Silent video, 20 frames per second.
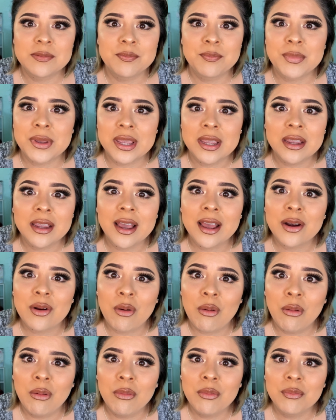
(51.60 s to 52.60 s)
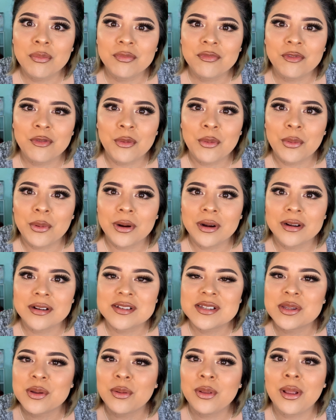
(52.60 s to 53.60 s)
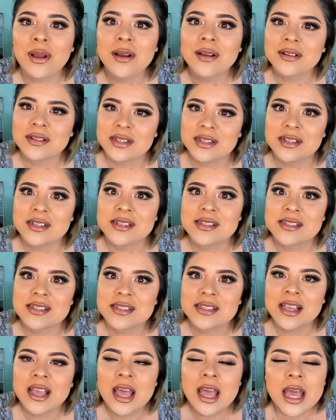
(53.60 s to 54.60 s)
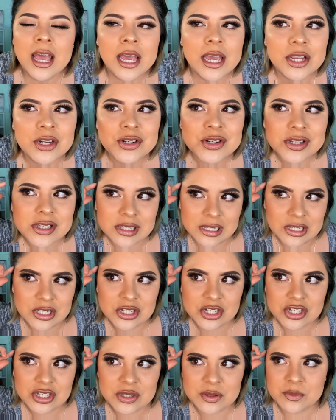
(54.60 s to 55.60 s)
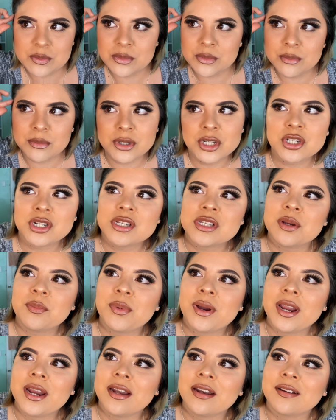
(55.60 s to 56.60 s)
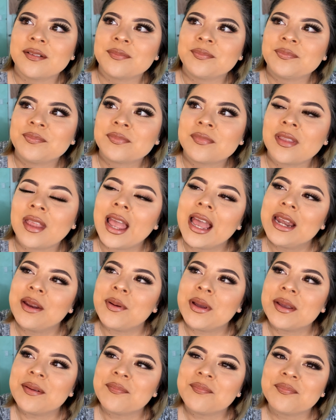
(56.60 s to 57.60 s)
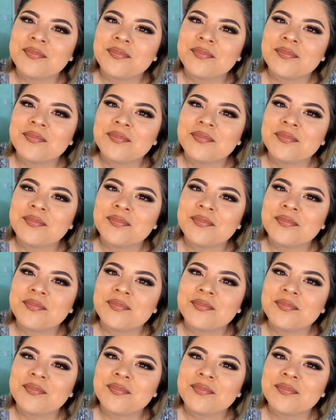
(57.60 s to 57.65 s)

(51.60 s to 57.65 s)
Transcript: being at home for so long does. It just smushes your brain. Anyway,